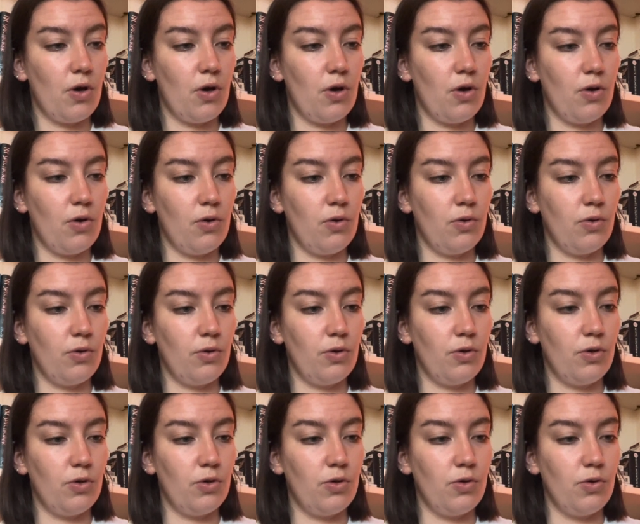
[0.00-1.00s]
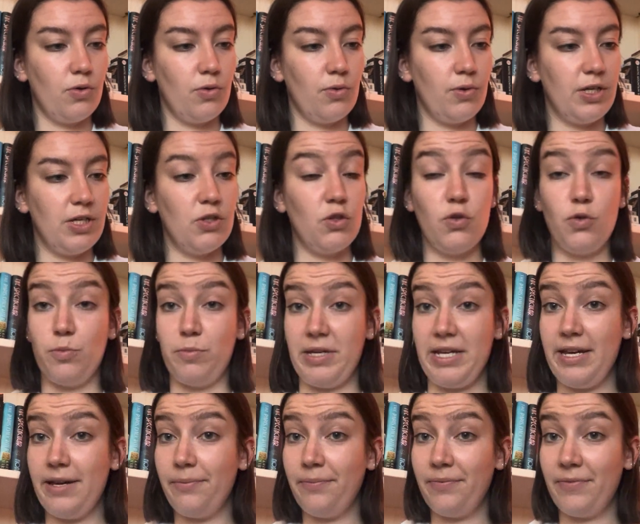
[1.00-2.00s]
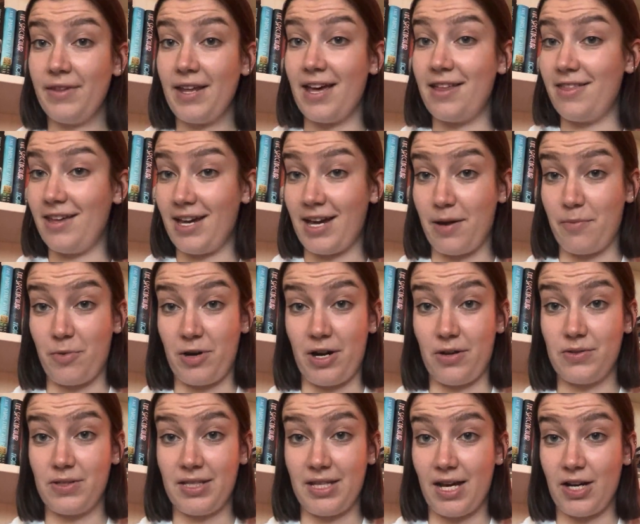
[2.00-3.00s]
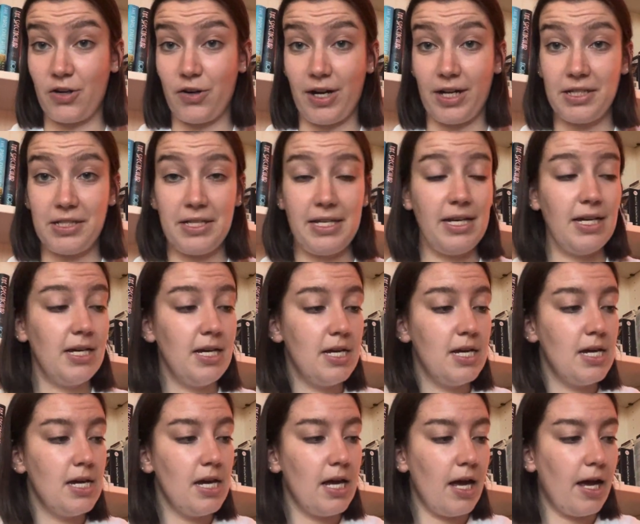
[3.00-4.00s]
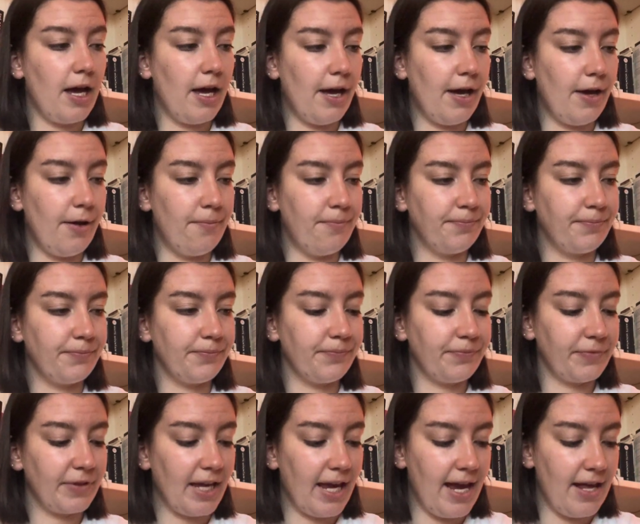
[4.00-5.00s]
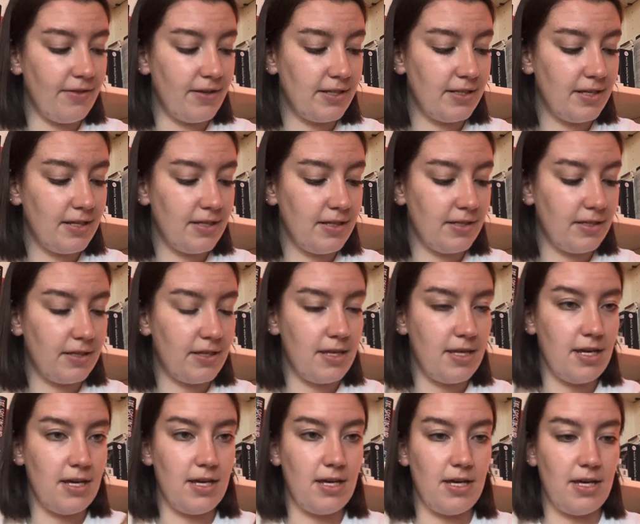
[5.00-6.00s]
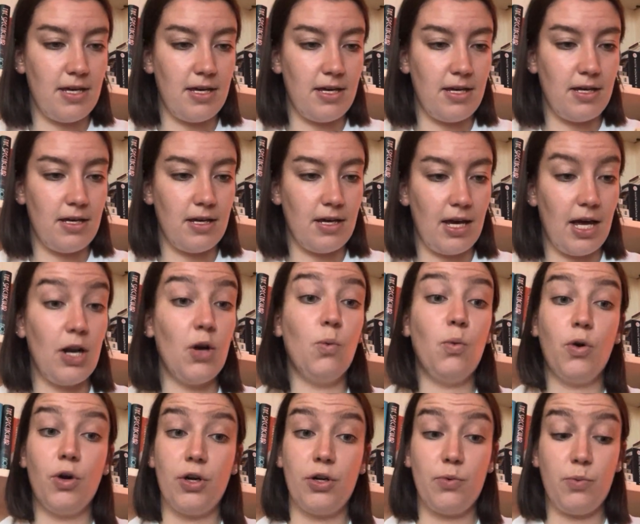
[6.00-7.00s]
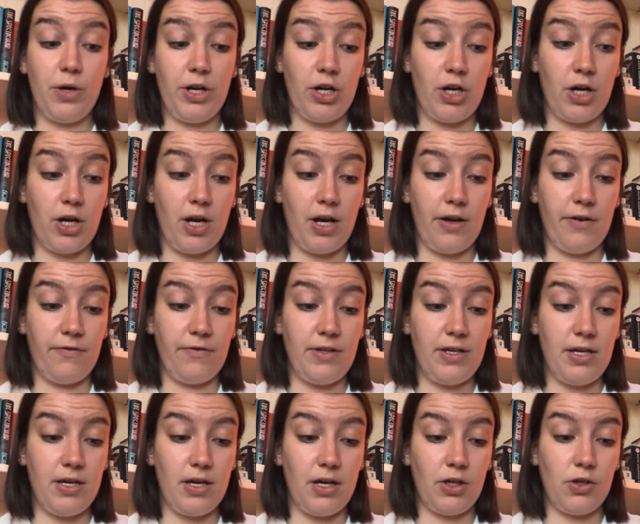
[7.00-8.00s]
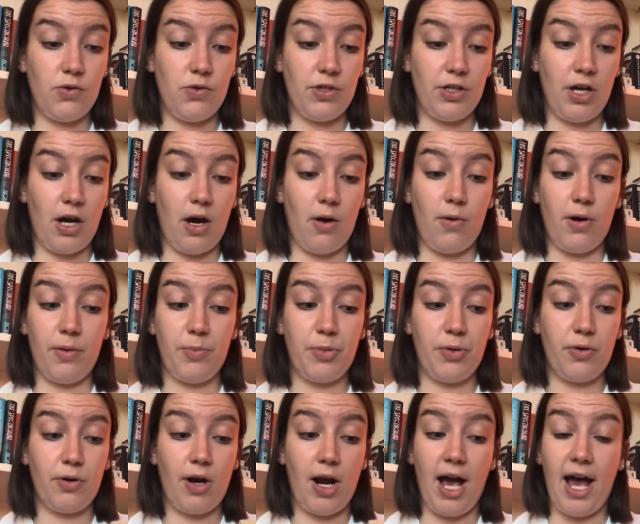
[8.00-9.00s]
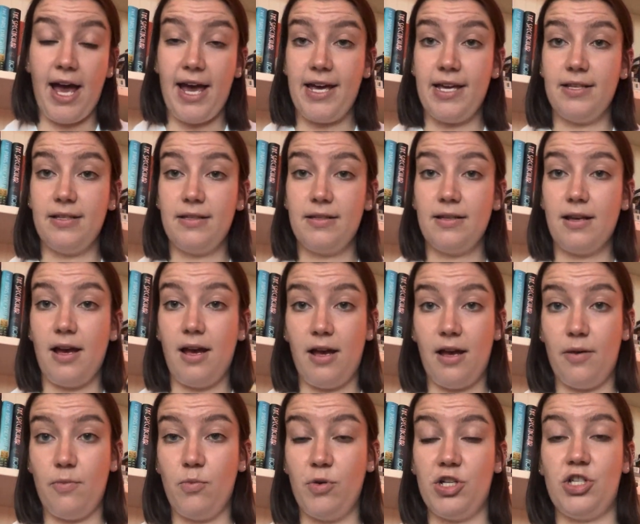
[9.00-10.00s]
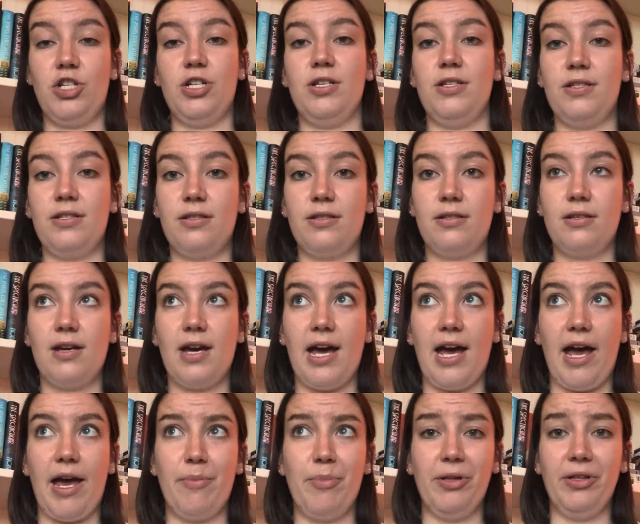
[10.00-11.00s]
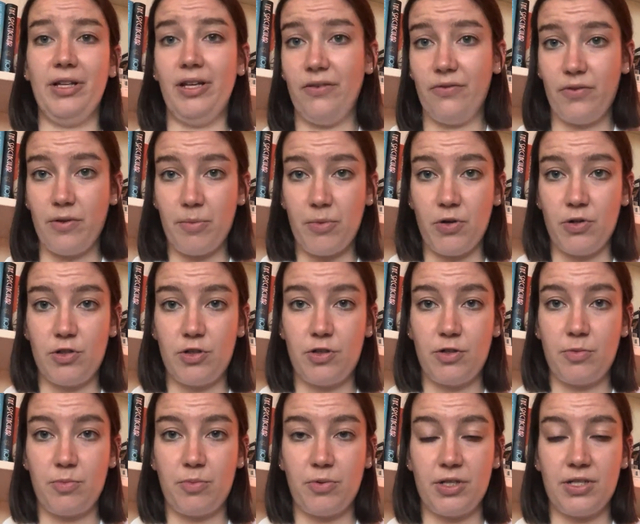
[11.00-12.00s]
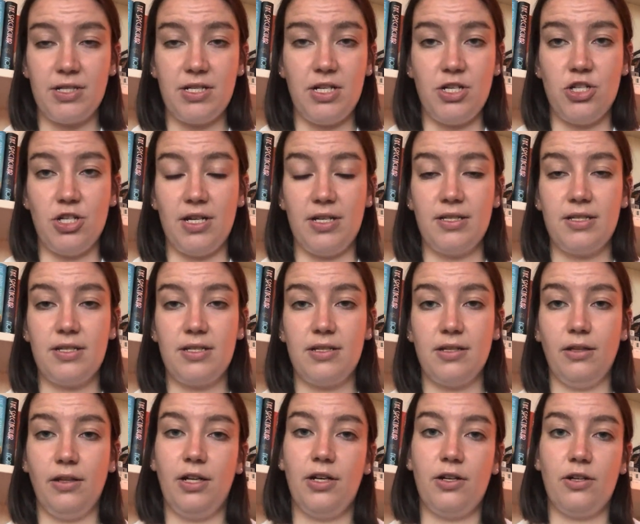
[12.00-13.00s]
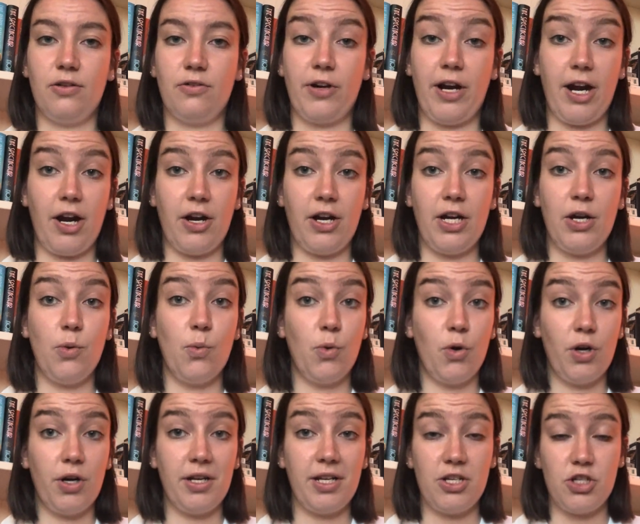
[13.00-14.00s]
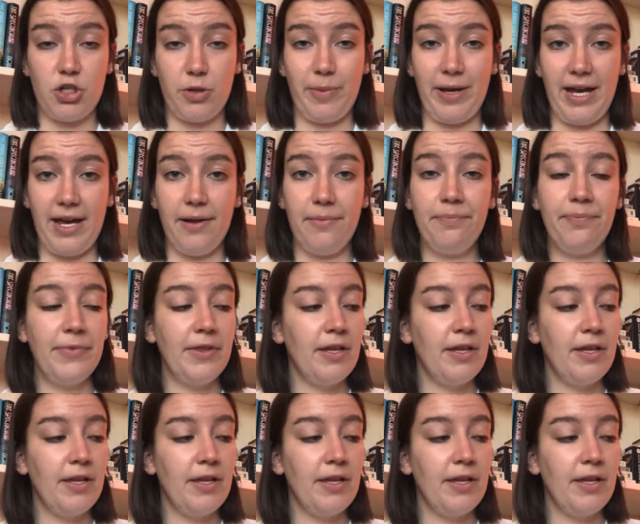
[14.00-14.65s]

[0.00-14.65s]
Okuizumi. I think I'm pronouncing that correctly. And this is an award winner of the Akutagawa Prize, which is, I believe, the most prestigious literary award in Japan.